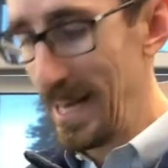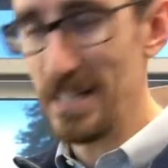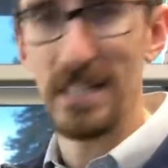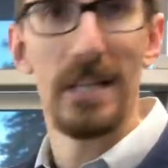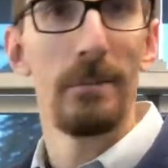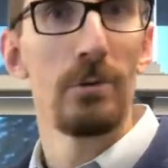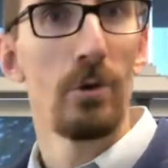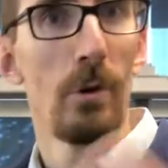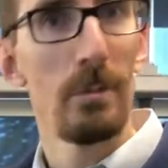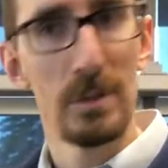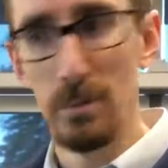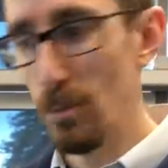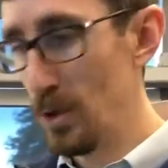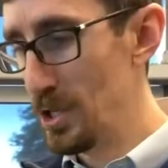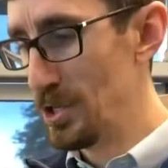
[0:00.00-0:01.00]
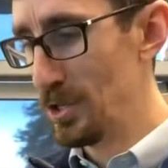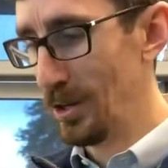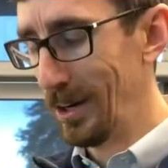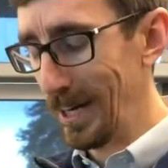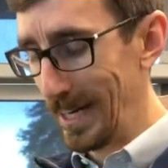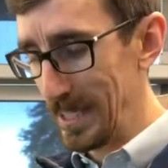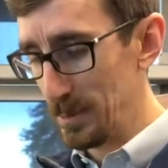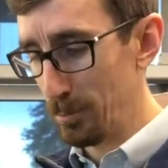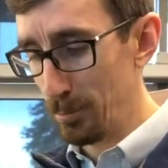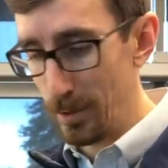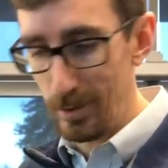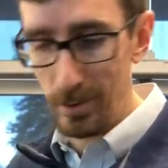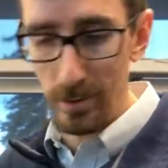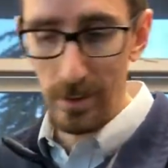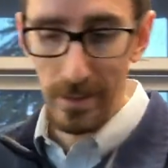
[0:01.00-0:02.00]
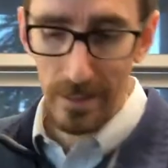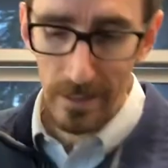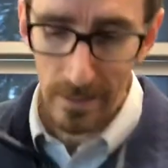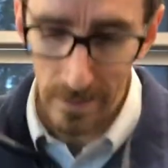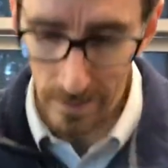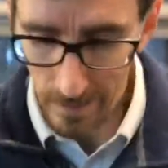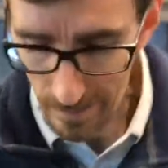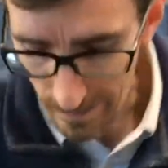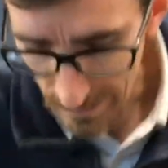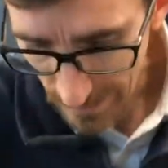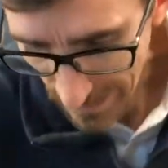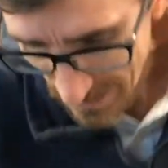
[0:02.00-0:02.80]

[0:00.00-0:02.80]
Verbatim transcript: acid, absorbs moisture and it gets brittle uh,